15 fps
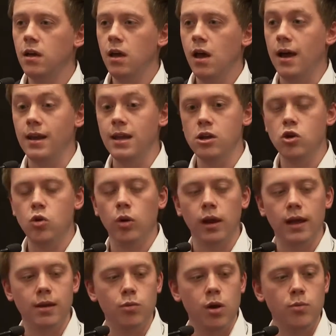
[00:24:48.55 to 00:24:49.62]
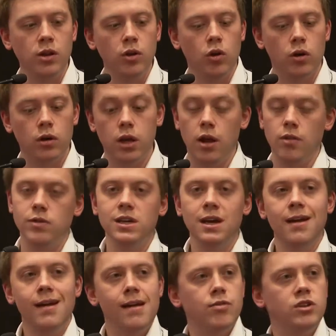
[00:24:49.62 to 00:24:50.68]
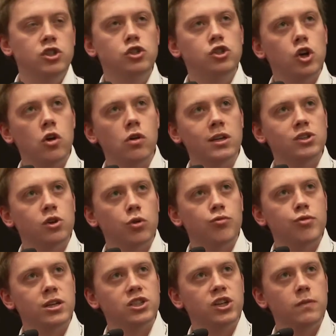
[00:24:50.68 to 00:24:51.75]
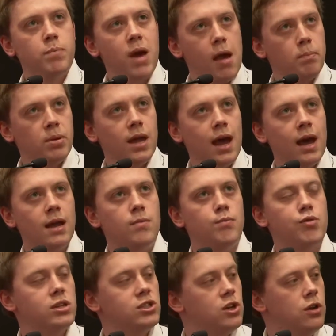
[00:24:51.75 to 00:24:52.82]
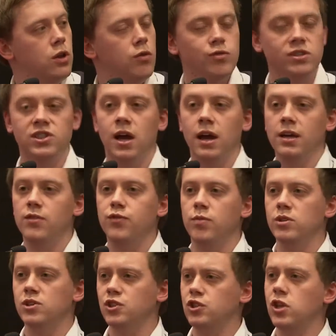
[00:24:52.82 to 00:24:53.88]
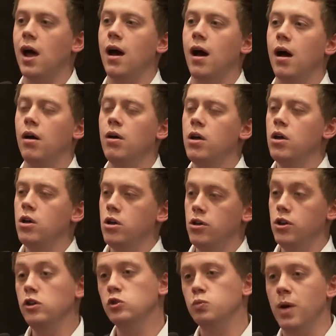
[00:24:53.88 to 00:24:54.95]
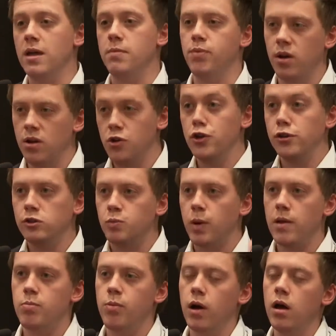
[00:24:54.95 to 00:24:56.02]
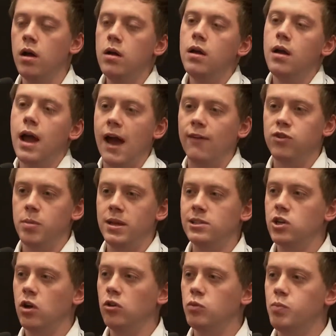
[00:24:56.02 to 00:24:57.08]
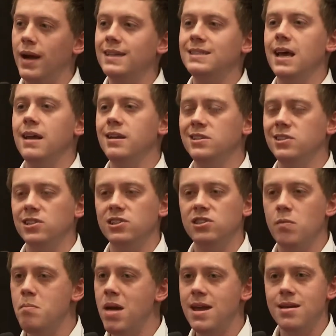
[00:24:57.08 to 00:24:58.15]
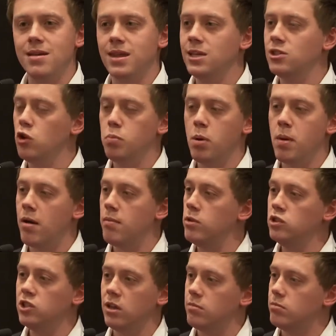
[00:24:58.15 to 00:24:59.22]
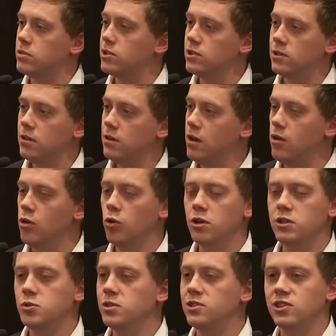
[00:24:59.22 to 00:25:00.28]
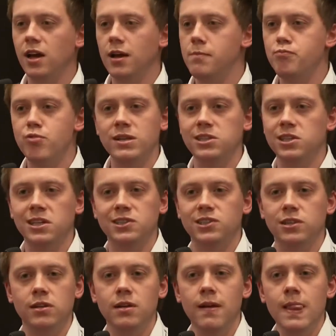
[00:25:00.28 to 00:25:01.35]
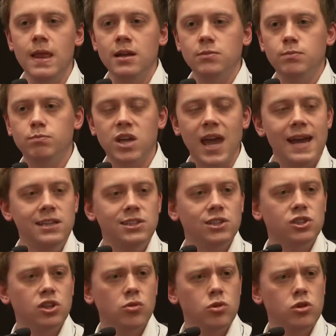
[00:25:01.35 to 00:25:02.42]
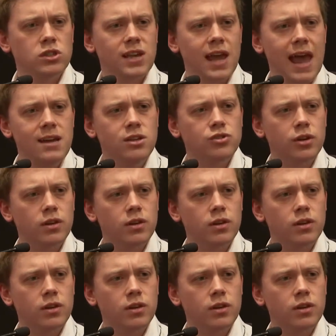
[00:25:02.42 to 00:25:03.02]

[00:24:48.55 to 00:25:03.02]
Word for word: And equally, when we look, you know, there's a journalist called Richard Peppiatt in Britain who resigned from the Star newspaper and newspaper after being told by his editors to make things up about Muslims in order to incite prejudice and cater to the worst hatred